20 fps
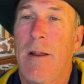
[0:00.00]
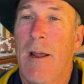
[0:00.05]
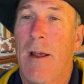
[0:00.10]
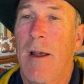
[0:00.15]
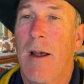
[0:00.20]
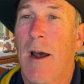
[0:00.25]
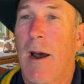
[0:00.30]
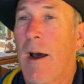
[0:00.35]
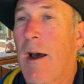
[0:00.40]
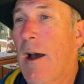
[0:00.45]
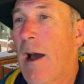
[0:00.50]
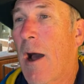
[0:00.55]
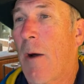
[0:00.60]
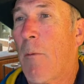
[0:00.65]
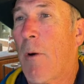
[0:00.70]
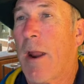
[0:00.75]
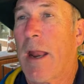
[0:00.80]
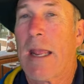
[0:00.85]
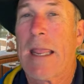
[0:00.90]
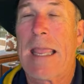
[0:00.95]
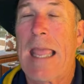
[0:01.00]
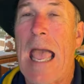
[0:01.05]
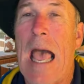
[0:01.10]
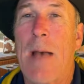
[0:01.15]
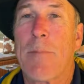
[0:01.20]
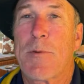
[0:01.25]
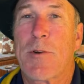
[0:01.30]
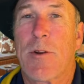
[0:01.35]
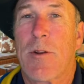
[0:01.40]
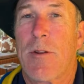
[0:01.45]
I want to
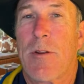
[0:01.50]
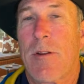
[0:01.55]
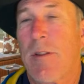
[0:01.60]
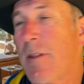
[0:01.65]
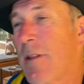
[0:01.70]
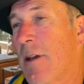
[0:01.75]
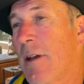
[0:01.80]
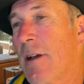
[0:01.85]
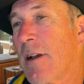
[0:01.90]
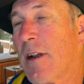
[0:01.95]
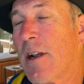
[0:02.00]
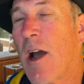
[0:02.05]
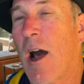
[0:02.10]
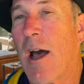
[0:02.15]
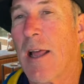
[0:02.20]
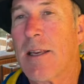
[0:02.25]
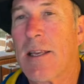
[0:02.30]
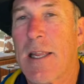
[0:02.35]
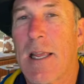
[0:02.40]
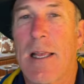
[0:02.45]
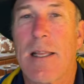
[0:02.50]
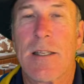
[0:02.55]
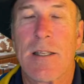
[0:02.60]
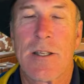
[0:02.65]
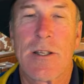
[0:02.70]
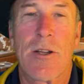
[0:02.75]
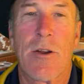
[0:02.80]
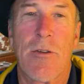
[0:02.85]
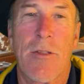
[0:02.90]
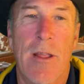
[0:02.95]
capture the content
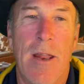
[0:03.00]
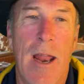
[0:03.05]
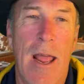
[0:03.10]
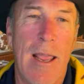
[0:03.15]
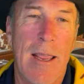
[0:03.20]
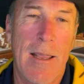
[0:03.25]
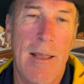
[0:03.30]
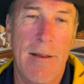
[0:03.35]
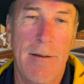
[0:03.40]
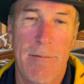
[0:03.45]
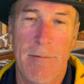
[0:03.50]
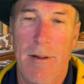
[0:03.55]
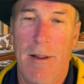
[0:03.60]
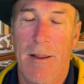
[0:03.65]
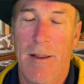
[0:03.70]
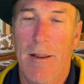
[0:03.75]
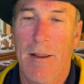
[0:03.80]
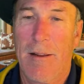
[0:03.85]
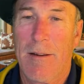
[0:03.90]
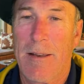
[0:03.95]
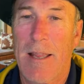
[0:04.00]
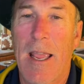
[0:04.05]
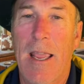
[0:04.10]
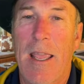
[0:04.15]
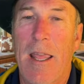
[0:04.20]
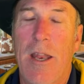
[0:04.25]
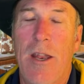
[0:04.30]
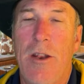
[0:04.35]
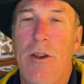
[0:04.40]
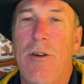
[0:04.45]
so that I can take
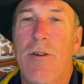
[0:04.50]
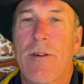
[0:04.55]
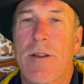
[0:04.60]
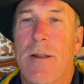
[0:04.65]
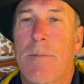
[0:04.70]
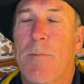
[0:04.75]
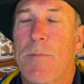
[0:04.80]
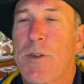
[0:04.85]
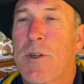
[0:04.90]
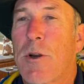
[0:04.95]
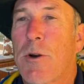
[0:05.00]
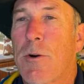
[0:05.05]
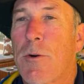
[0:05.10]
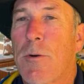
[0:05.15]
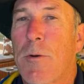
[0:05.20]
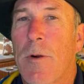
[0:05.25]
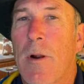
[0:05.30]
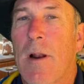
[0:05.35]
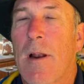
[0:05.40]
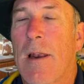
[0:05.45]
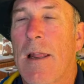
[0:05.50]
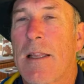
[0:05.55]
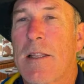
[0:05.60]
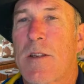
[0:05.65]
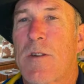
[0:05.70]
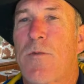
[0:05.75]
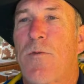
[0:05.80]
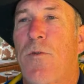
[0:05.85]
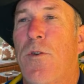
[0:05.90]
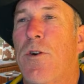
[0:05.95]
it and use it. So
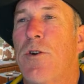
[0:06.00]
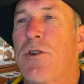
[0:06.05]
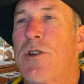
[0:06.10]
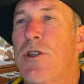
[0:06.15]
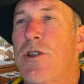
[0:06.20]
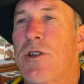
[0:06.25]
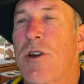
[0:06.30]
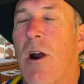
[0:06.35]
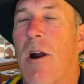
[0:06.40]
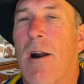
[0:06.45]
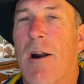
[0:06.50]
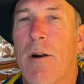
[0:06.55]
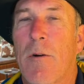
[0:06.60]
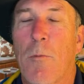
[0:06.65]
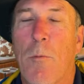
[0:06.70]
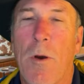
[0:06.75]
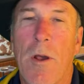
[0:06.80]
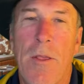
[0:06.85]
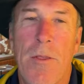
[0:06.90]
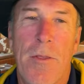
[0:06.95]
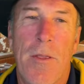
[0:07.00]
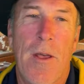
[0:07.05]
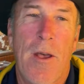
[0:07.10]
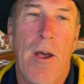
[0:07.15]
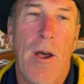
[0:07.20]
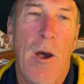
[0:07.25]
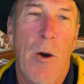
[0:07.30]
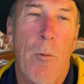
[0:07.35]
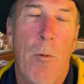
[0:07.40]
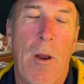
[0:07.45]
let's first start with
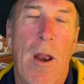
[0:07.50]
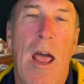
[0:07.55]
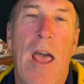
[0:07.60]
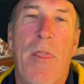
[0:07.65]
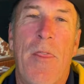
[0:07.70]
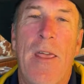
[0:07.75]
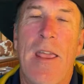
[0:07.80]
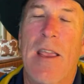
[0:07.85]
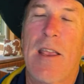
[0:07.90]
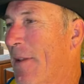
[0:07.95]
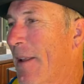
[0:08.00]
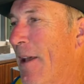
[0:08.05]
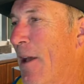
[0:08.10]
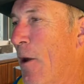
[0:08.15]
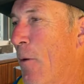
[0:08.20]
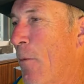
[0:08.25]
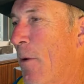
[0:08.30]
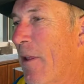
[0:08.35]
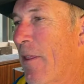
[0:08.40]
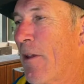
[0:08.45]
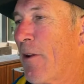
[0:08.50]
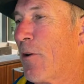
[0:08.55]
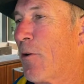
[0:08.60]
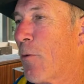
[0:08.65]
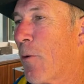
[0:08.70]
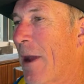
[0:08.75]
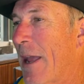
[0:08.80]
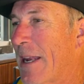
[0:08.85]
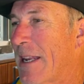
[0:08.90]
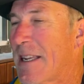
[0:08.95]
what I think is one of the
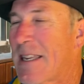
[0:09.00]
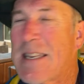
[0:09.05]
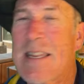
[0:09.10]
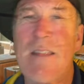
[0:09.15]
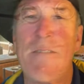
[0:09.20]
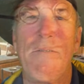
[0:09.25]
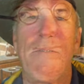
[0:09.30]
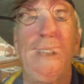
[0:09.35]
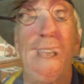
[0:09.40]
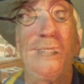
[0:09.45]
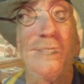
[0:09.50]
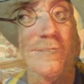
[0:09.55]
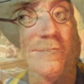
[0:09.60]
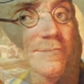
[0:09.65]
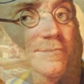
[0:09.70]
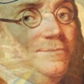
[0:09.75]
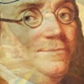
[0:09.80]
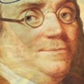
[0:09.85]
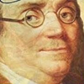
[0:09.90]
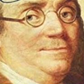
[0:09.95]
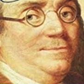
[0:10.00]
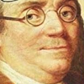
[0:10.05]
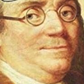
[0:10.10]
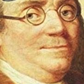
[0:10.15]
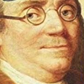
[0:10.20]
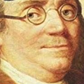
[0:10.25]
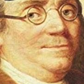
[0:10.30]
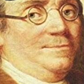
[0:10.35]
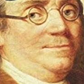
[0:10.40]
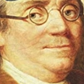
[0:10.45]
greatest inventions of
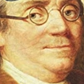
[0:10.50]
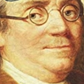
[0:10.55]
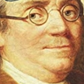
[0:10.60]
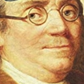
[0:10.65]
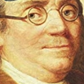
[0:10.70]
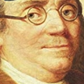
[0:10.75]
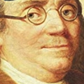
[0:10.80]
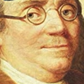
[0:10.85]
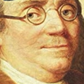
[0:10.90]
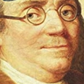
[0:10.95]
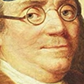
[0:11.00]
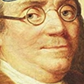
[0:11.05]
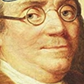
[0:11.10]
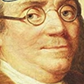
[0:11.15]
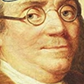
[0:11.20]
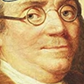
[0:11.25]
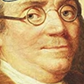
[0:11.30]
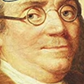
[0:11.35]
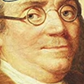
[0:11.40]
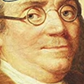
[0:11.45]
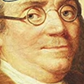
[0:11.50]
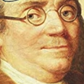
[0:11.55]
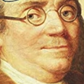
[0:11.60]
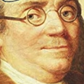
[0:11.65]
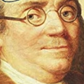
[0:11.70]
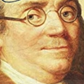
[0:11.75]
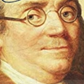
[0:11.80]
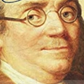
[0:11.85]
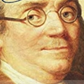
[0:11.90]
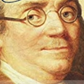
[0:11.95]
Benjamin Franklin.
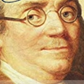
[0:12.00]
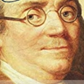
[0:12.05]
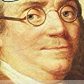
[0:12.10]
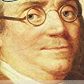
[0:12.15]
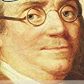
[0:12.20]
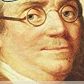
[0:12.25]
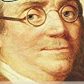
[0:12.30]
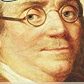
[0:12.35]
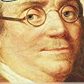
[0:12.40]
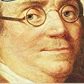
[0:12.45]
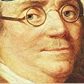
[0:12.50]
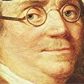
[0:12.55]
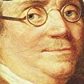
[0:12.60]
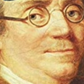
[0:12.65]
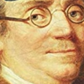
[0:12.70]
It's called the